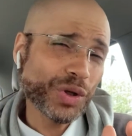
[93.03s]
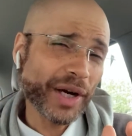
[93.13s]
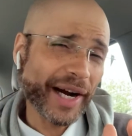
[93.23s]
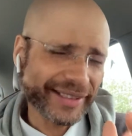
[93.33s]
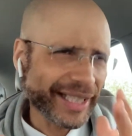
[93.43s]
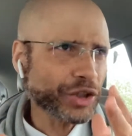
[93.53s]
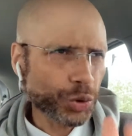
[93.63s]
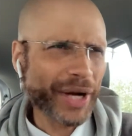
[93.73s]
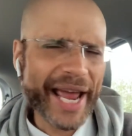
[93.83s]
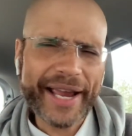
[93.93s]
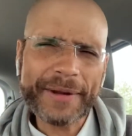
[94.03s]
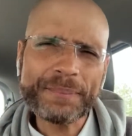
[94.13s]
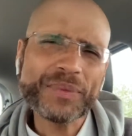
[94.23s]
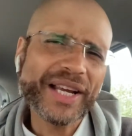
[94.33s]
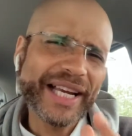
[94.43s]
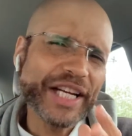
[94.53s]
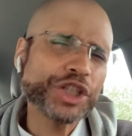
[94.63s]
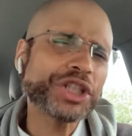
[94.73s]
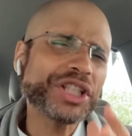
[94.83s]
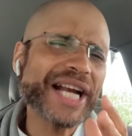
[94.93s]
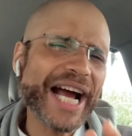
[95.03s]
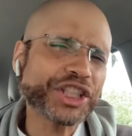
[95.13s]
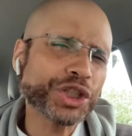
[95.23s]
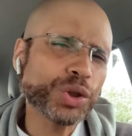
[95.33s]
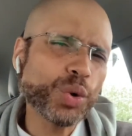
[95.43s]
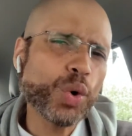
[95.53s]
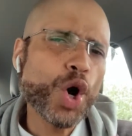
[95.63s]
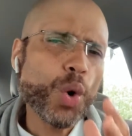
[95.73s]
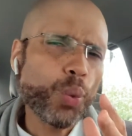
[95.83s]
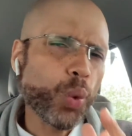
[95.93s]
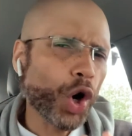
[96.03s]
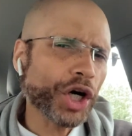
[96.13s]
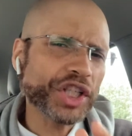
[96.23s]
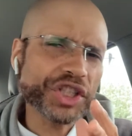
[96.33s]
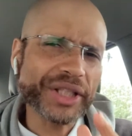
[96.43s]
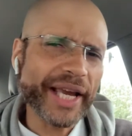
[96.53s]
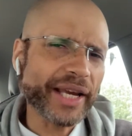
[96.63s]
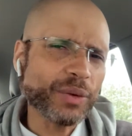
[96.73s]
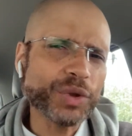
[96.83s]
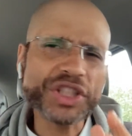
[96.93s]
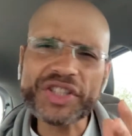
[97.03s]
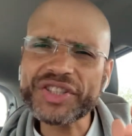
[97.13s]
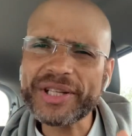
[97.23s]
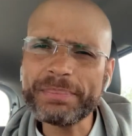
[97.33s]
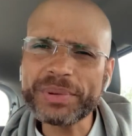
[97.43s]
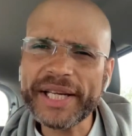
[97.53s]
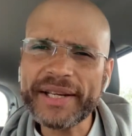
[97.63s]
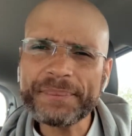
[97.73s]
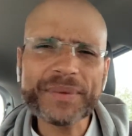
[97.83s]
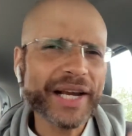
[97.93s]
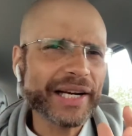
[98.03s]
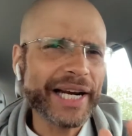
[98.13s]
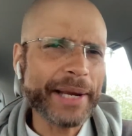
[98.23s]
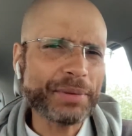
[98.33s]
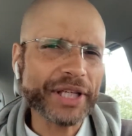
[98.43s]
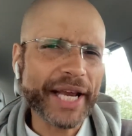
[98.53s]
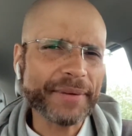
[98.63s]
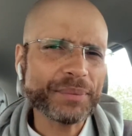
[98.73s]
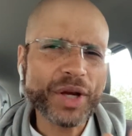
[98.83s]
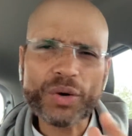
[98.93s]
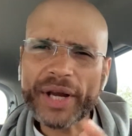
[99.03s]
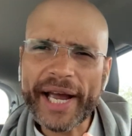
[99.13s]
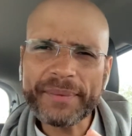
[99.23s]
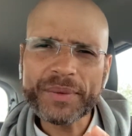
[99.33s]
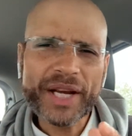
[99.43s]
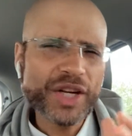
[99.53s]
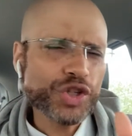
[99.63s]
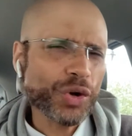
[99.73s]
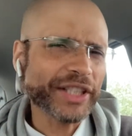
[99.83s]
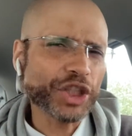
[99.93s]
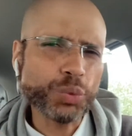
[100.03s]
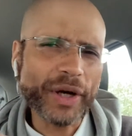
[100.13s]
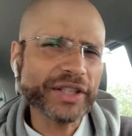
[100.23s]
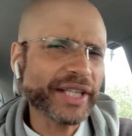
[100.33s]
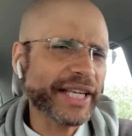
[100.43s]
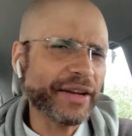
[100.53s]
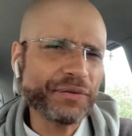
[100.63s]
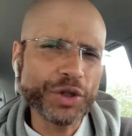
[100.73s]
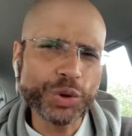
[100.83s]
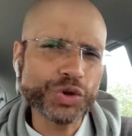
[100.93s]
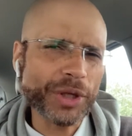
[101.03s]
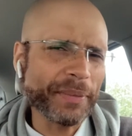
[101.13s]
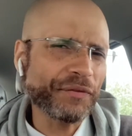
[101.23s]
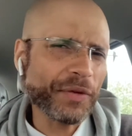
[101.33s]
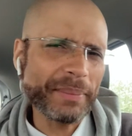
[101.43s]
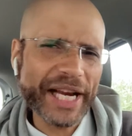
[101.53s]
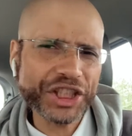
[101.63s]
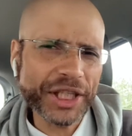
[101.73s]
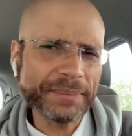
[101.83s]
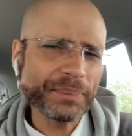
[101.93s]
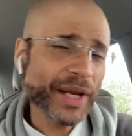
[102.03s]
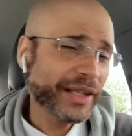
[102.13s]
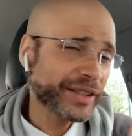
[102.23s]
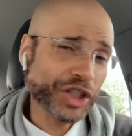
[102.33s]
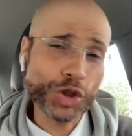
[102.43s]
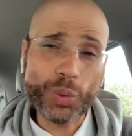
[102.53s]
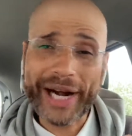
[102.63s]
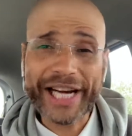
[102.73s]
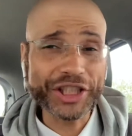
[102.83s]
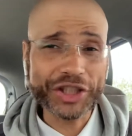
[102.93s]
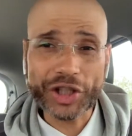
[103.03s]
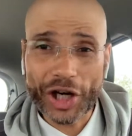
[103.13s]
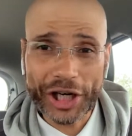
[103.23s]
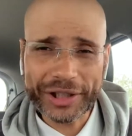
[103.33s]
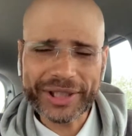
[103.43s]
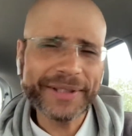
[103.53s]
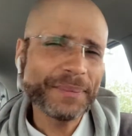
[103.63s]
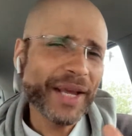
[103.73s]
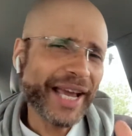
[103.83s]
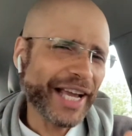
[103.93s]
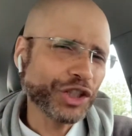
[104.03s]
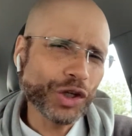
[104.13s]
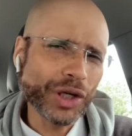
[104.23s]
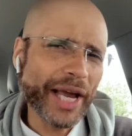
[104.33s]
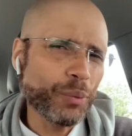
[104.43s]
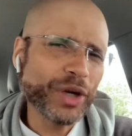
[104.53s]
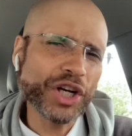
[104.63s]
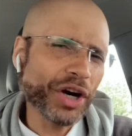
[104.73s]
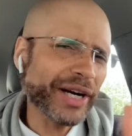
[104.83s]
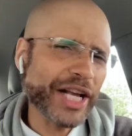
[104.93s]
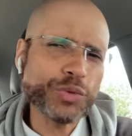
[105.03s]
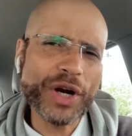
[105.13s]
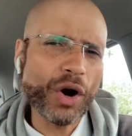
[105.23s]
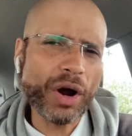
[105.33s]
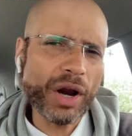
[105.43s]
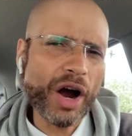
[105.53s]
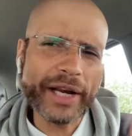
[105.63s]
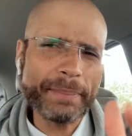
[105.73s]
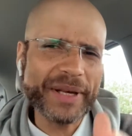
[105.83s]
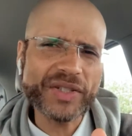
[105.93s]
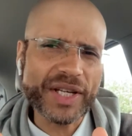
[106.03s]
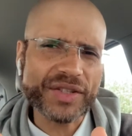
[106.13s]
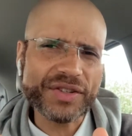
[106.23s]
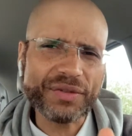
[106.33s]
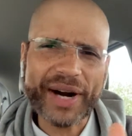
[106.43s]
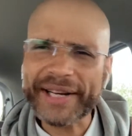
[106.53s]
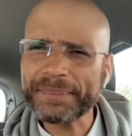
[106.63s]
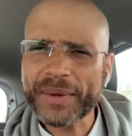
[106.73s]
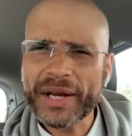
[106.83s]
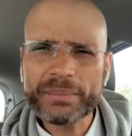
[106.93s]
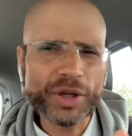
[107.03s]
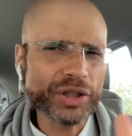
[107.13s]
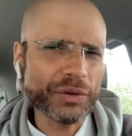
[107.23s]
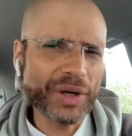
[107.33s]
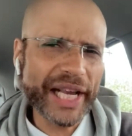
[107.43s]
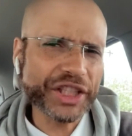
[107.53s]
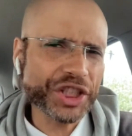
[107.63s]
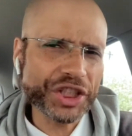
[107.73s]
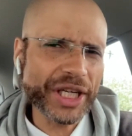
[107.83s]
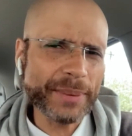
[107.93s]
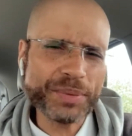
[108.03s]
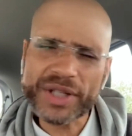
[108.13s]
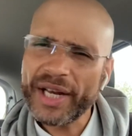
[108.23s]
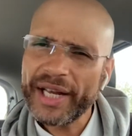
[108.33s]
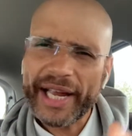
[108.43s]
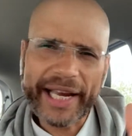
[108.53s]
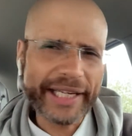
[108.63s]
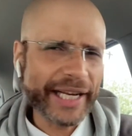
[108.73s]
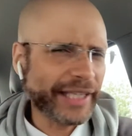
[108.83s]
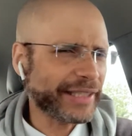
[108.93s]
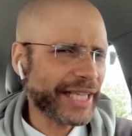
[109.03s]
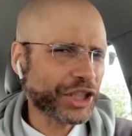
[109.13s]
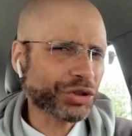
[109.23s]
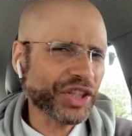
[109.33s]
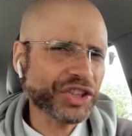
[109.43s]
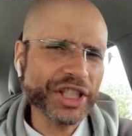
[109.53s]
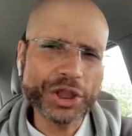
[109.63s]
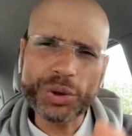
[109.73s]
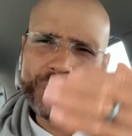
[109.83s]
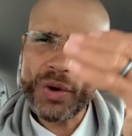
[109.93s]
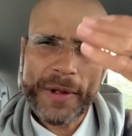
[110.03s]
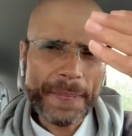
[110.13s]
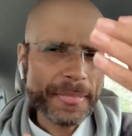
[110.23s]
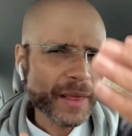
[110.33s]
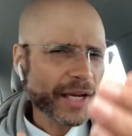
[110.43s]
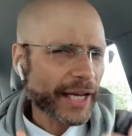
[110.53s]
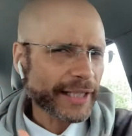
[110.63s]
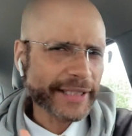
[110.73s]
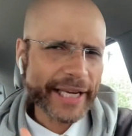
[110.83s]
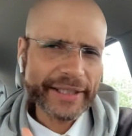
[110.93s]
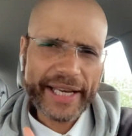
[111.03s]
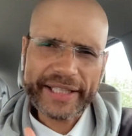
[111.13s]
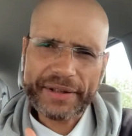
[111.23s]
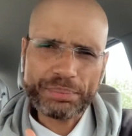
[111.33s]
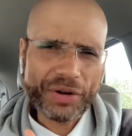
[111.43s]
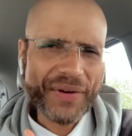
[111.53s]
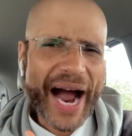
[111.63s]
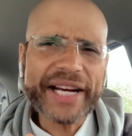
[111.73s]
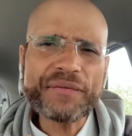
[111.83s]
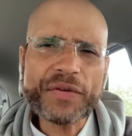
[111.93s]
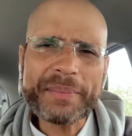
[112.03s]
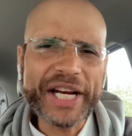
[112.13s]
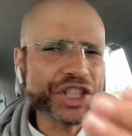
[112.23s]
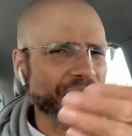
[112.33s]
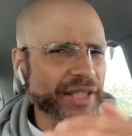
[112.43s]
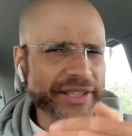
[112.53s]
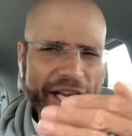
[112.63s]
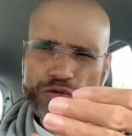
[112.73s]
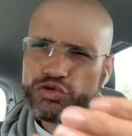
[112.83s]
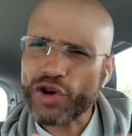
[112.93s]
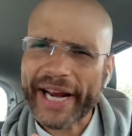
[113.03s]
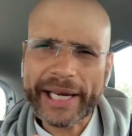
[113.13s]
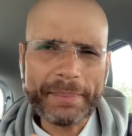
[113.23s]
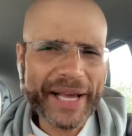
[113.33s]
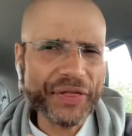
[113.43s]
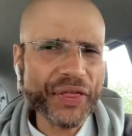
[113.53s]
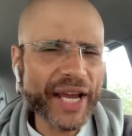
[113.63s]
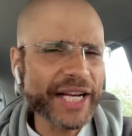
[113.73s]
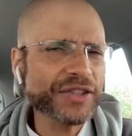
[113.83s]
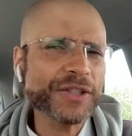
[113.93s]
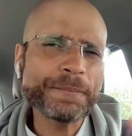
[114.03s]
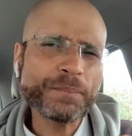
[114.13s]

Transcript: I think today, International Workers' Day, which is simply Labor Day, okay? So I just wanted to give you some information. This is what I just learned, and you and we learn as we go along in business, right? Building relationships, and, and they trust in you. They, they provide information. They recommend things.